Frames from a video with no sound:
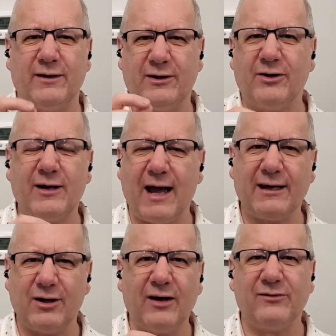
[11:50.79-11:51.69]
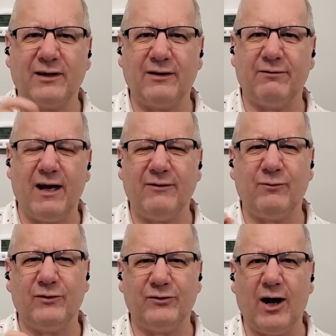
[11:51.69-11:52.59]
that their diagnostic of
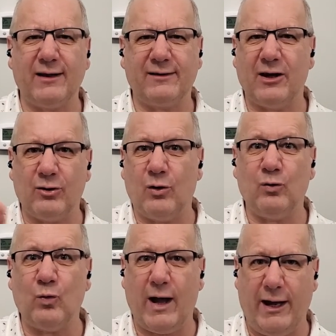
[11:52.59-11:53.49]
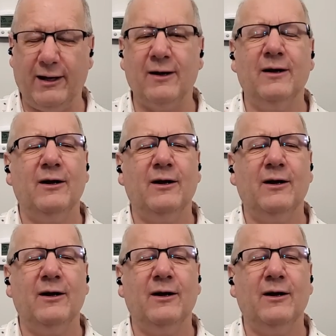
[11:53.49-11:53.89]
life was not their own way,